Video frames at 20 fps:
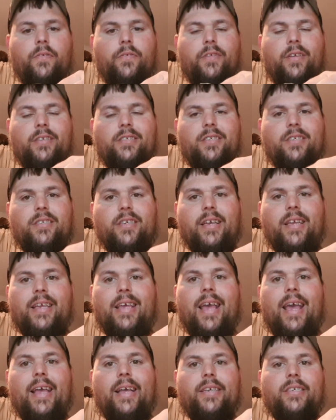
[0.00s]
This is a
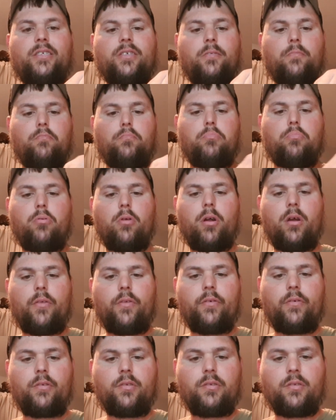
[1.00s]
Case
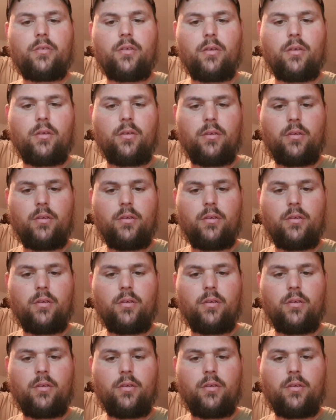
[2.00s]
Brothers